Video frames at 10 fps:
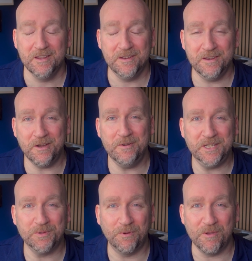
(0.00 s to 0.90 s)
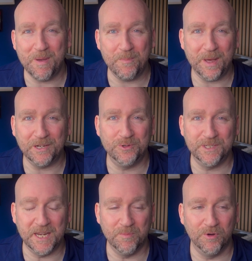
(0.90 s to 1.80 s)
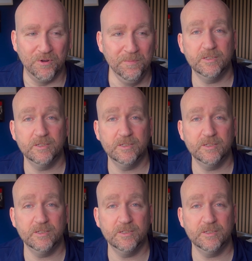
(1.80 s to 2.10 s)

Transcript: No need to worry about batteries anymore.